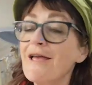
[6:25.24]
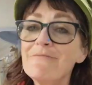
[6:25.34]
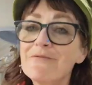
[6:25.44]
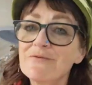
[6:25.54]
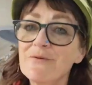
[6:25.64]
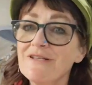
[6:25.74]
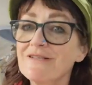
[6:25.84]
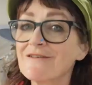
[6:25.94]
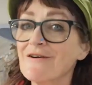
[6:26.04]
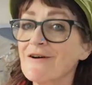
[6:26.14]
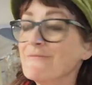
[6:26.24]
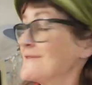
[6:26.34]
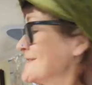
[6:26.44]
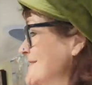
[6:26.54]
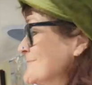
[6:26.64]
in between
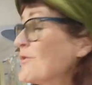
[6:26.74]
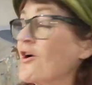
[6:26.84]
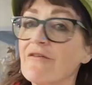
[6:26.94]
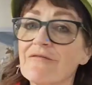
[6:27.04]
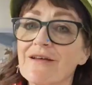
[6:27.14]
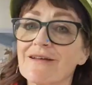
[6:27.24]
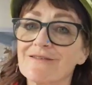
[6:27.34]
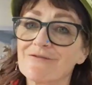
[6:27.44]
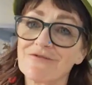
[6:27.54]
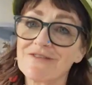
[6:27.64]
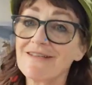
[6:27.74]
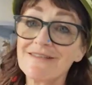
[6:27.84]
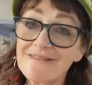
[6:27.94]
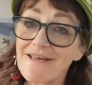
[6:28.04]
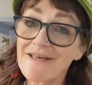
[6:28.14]
times this is perfect. And on
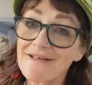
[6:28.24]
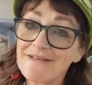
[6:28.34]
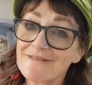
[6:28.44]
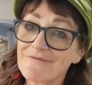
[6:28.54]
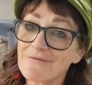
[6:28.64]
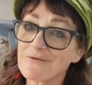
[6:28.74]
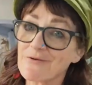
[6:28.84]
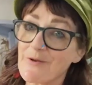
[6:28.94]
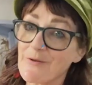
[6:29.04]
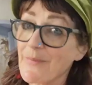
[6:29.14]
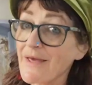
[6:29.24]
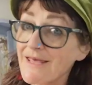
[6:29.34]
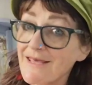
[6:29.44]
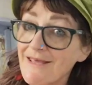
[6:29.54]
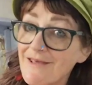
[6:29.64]
Sundays, if you want to do a bit of
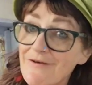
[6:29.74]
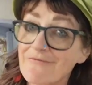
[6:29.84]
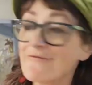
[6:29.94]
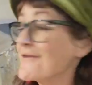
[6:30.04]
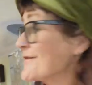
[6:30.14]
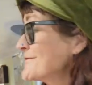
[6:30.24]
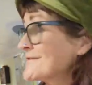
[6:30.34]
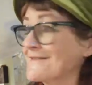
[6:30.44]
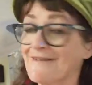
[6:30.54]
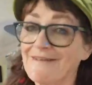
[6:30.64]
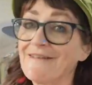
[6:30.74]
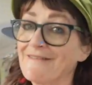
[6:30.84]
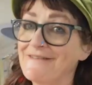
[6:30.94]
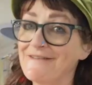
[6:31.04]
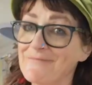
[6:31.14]
baking or a roast,
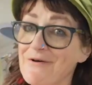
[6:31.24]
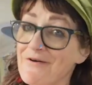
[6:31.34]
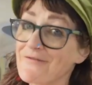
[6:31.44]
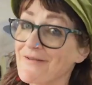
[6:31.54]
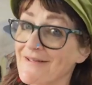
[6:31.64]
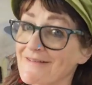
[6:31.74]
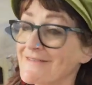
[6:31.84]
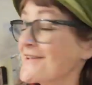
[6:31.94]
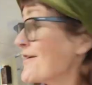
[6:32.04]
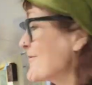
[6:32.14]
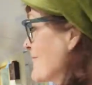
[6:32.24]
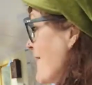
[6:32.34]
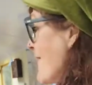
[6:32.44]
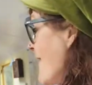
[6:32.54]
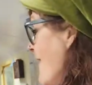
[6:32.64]
this is perfect. So
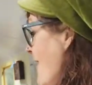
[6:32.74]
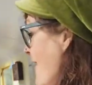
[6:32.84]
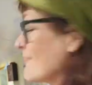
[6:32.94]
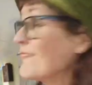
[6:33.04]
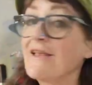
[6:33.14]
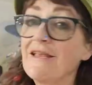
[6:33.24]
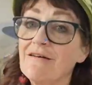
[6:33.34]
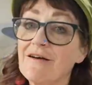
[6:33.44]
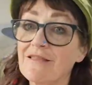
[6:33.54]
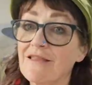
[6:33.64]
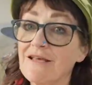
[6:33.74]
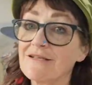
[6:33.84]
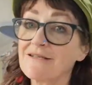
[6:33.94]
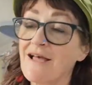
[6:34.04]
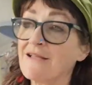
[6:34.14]
I really like
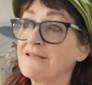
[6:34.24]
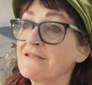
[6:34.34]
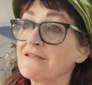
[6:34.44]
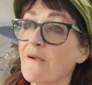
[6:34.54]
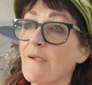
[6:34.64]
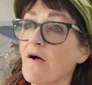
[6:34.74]
this, and